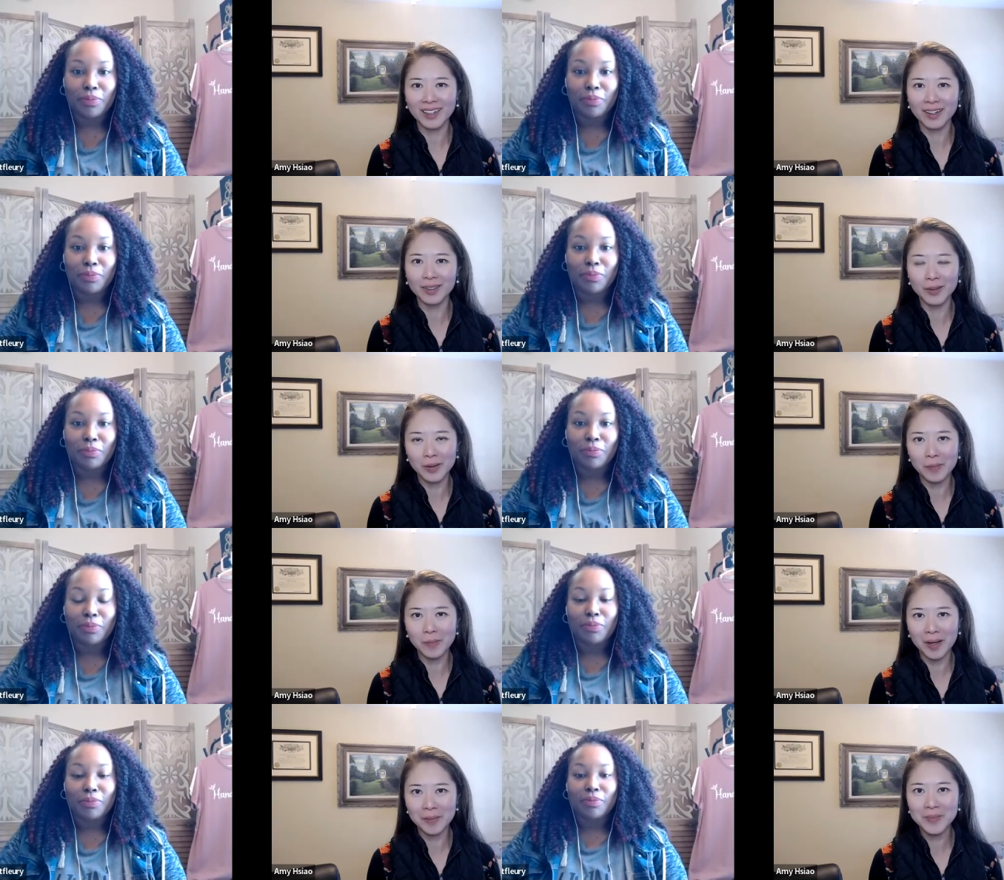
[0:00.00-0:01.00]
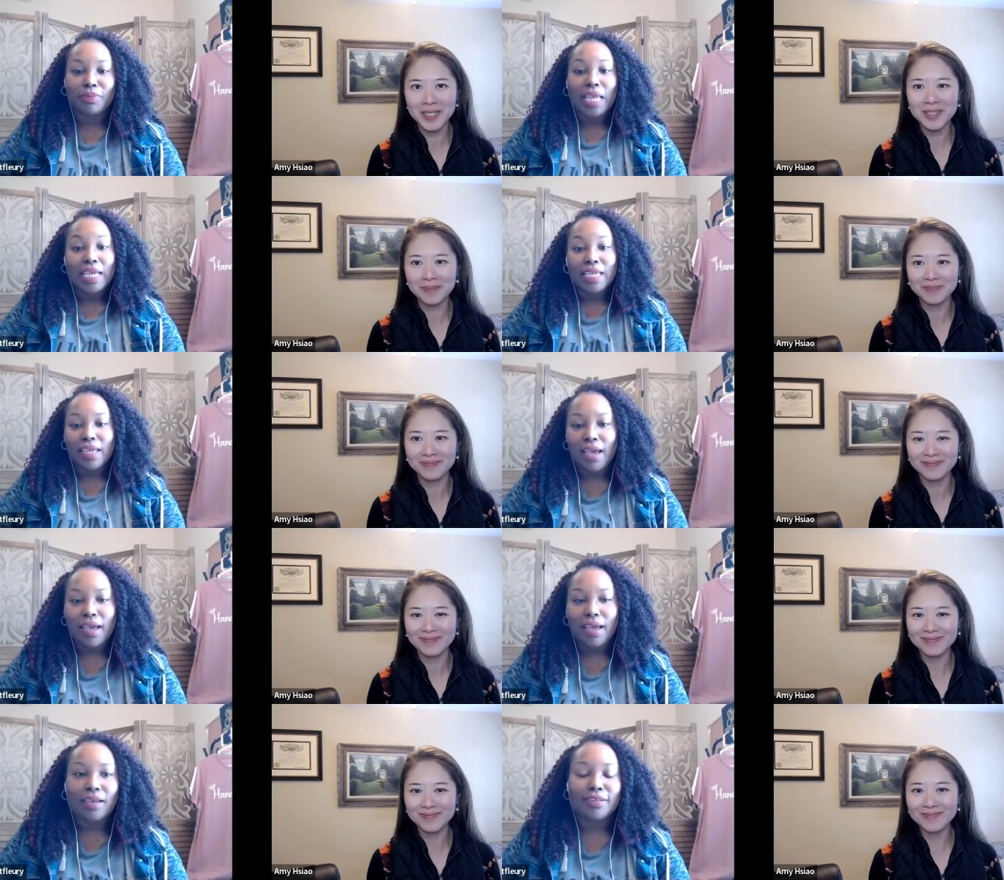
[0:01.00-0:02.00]
Speaker 1: and our local moms?
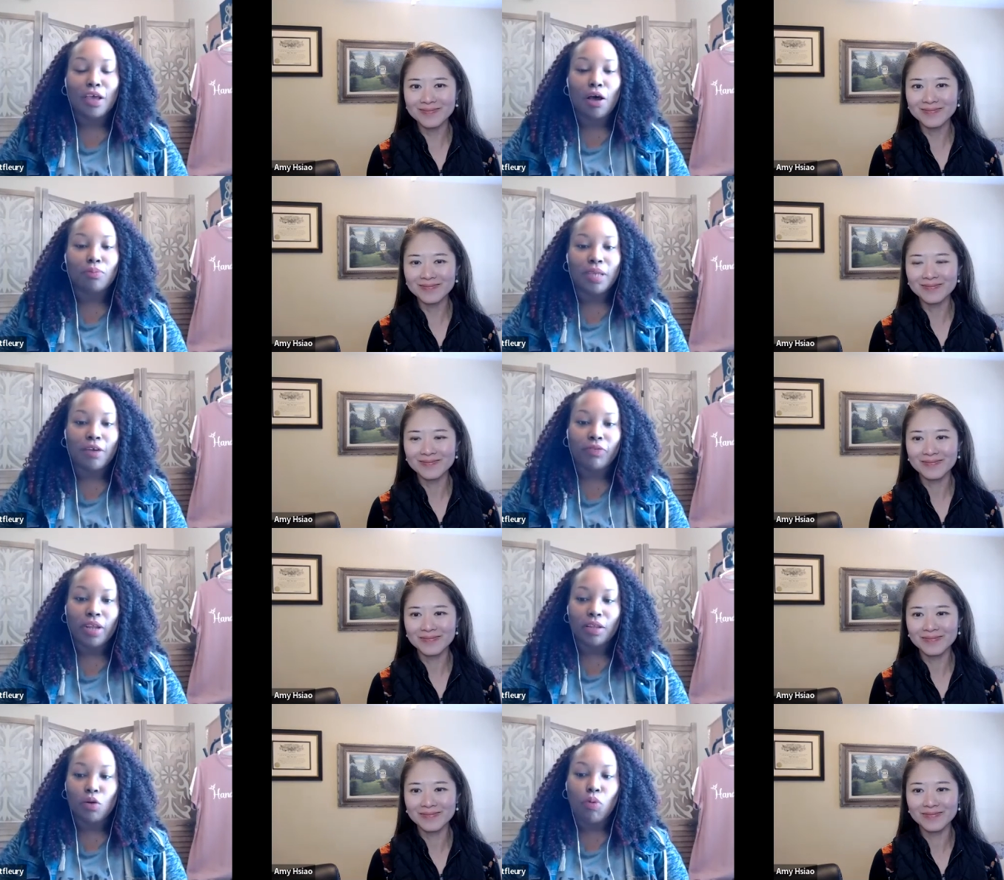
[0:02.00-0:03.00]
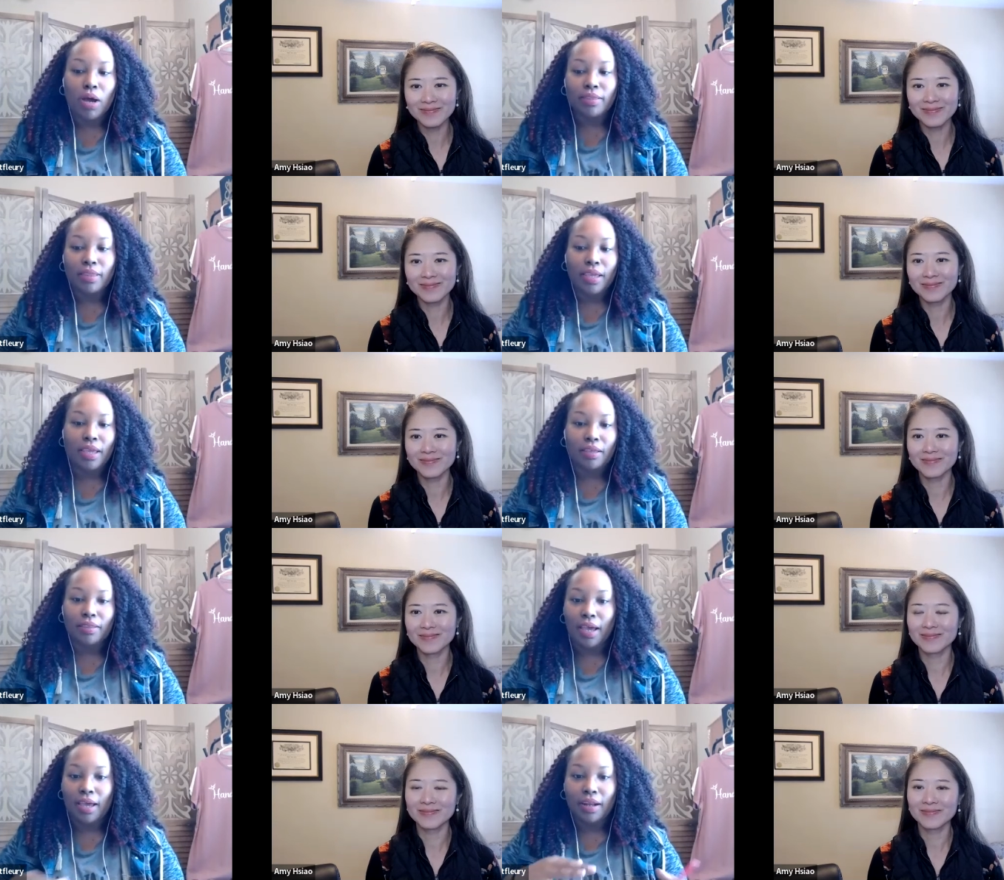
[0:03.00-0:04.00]
Yes, definitely. One
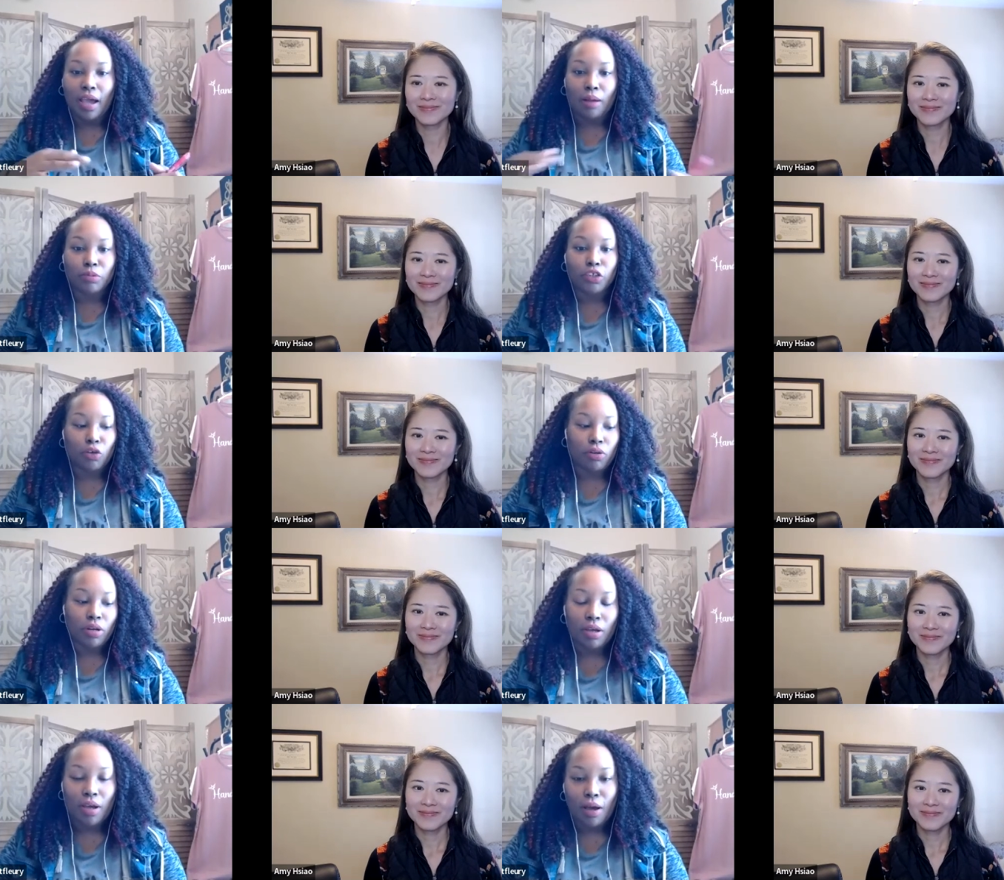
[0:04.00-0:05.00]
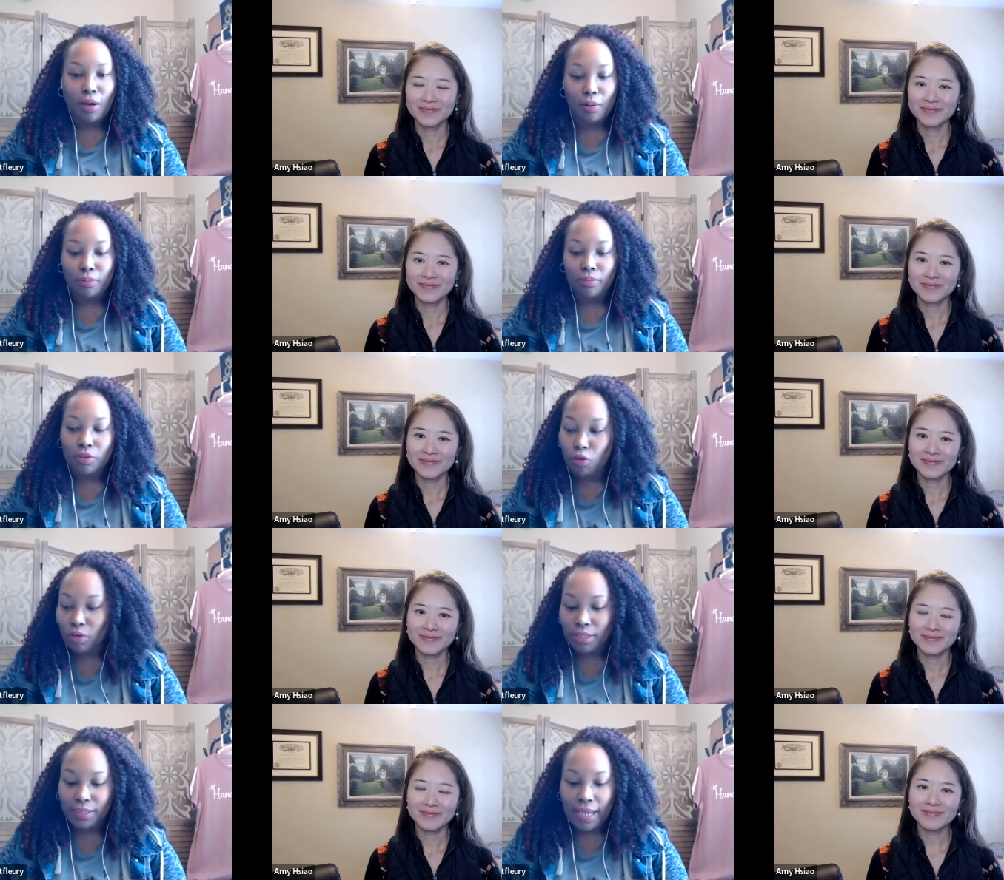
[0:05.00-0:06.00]
thing that I'm just gonna
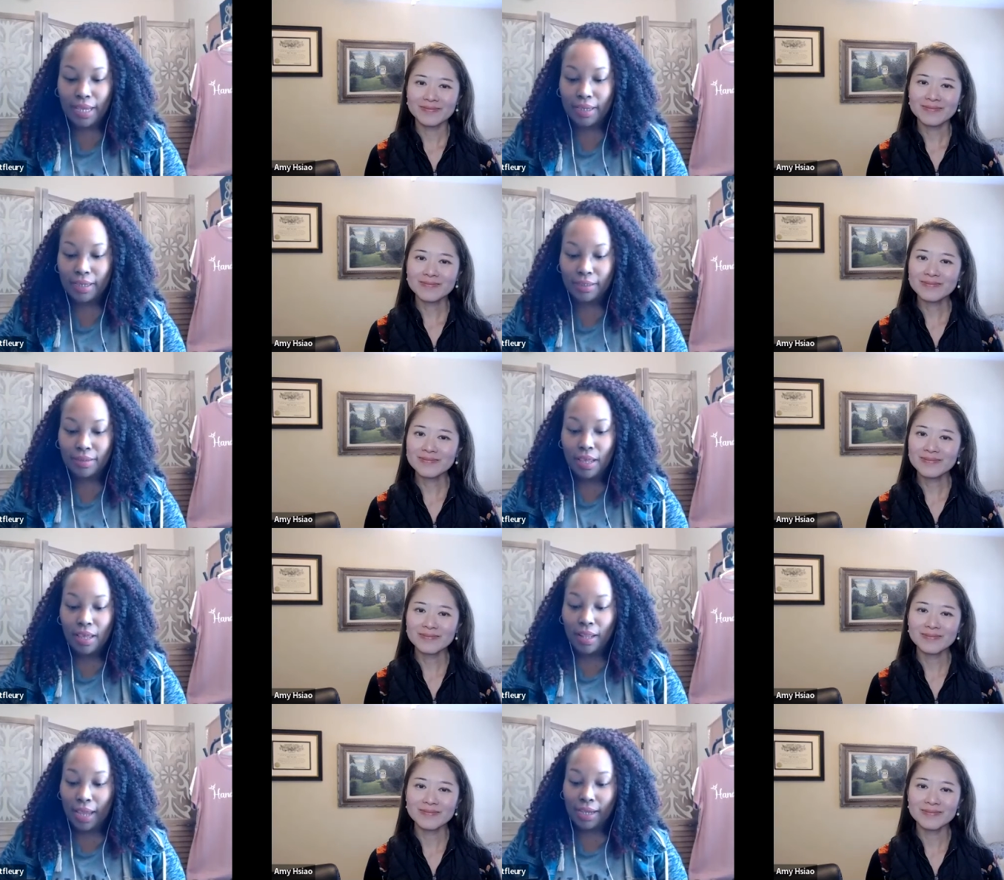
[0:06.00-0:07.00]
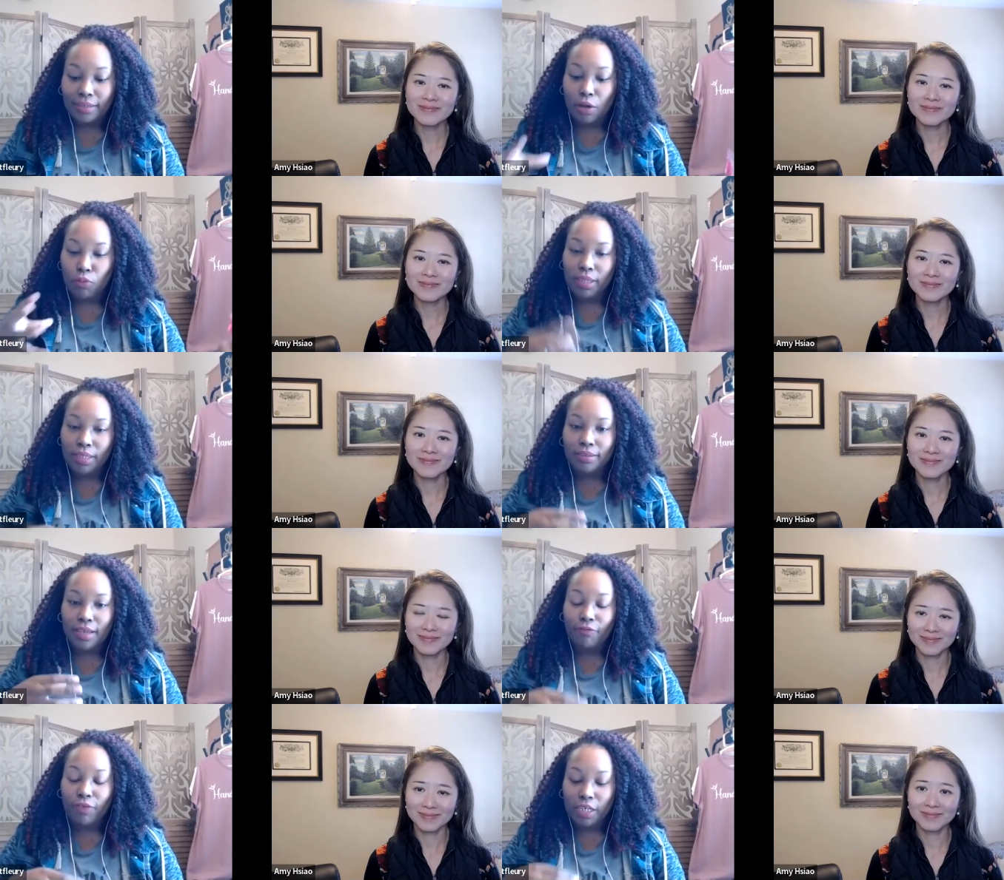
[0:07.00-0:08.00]
say is, like I said, with the
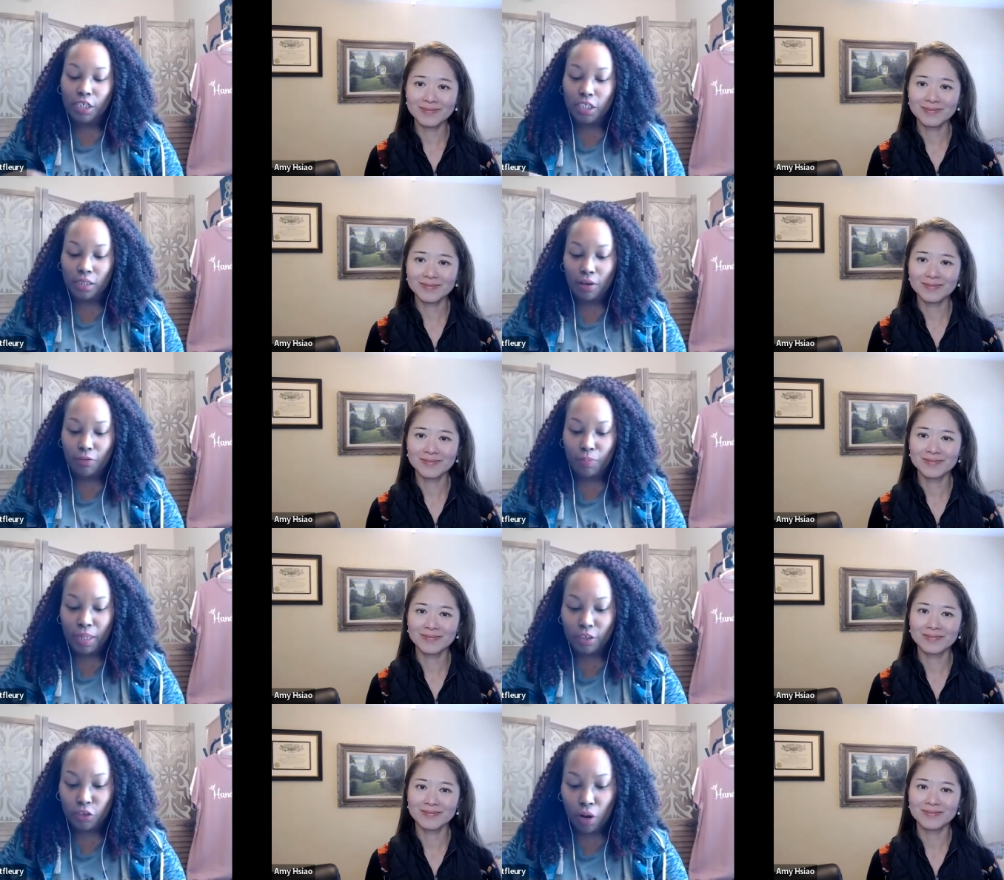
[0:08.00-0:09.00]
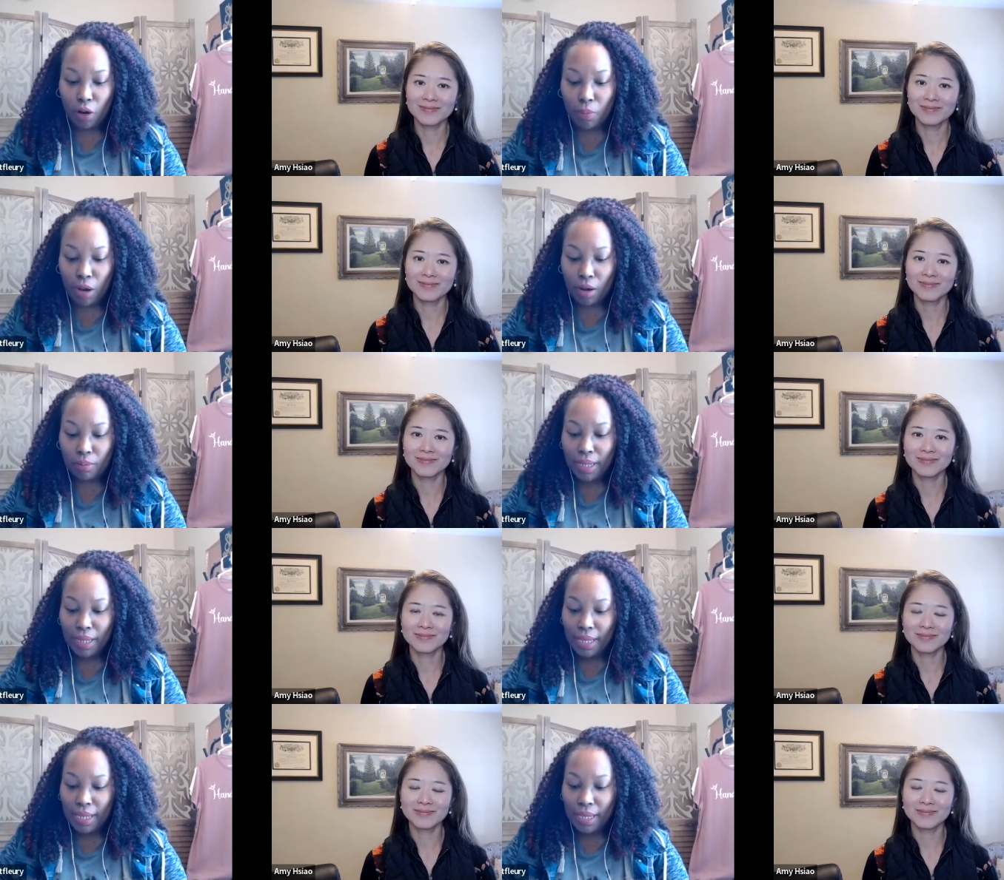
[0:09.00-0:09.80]
definition of being a strong mom,